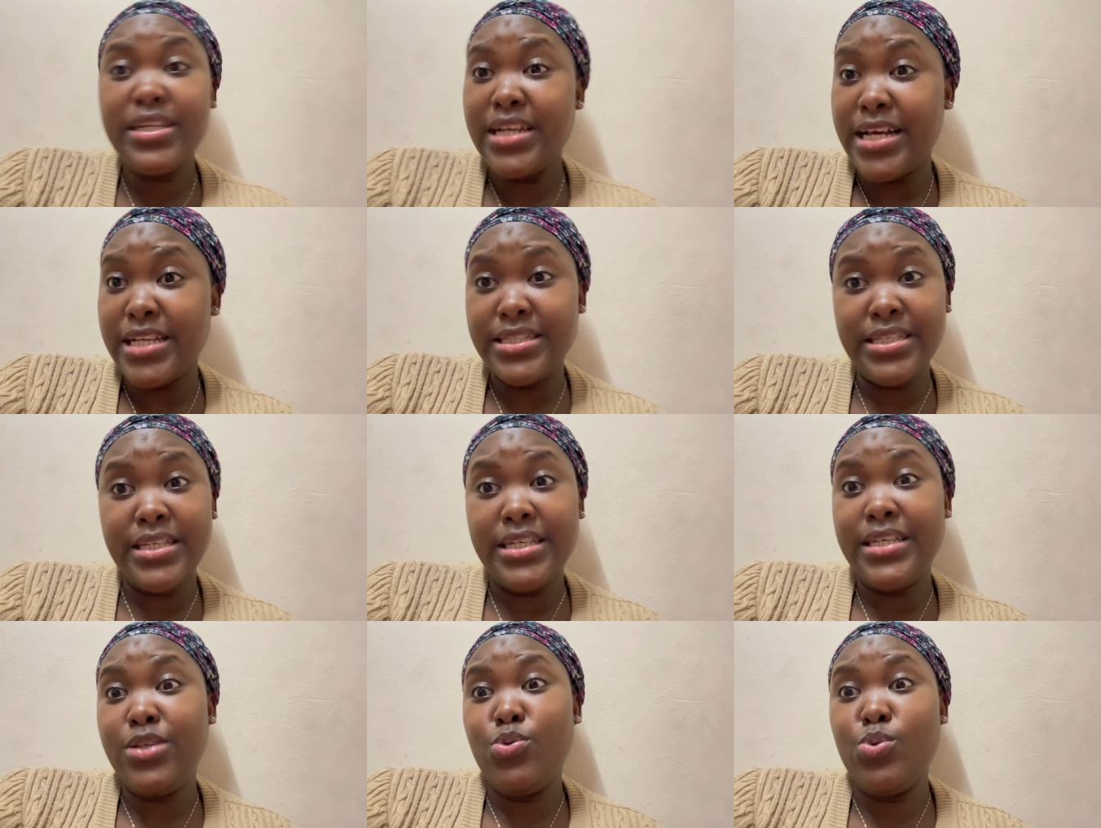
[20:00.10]
nathi
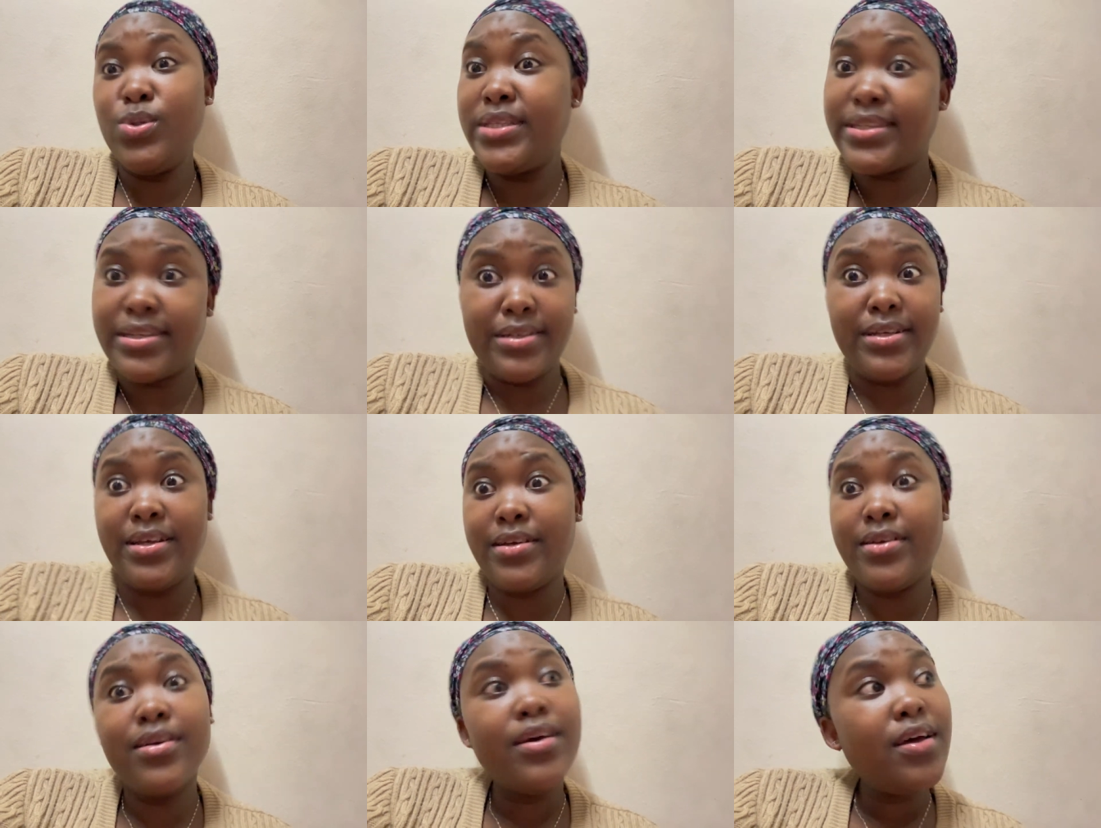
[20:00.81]
ke youth
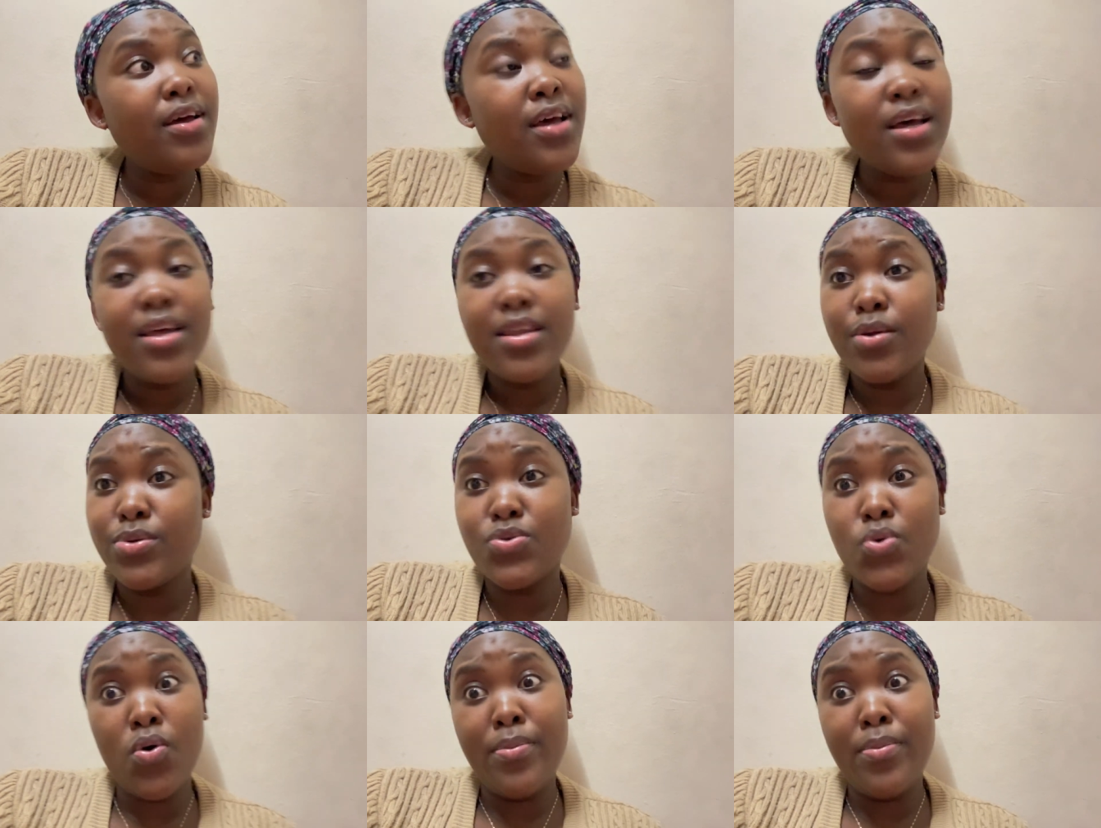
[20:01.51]
they were talking